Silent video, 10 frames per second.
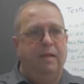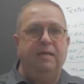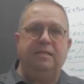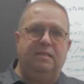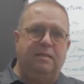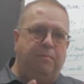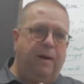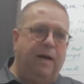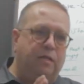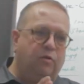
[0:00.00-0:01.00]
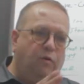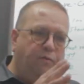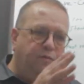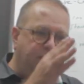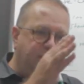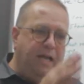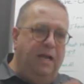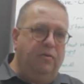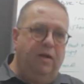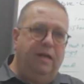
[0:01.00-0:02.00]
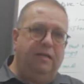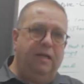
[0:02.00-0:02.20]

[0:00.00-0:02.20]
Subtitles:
is the part of the sun ray